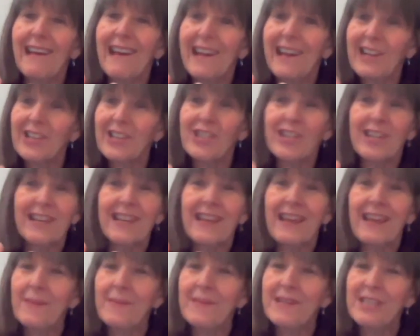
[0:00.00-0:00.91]
actually
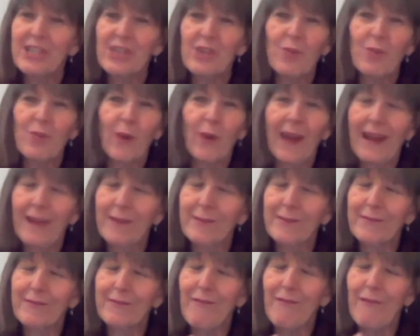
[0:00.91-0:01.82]
coming to your
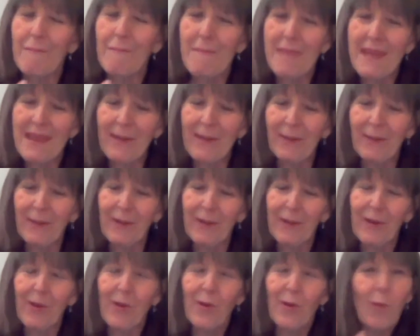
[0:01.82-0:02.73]
house for a meal?
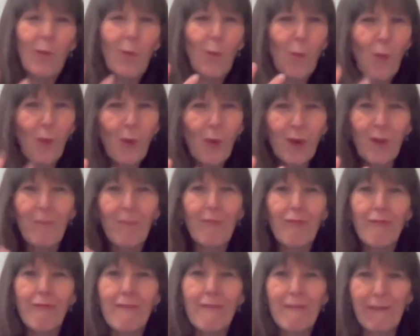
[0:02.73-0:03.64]
What a
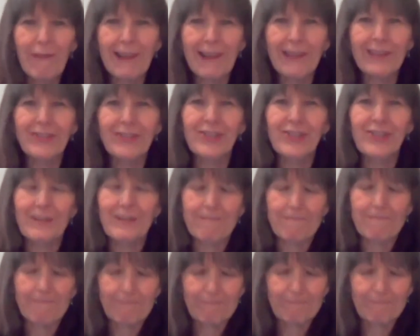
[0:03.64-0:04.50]
privilege.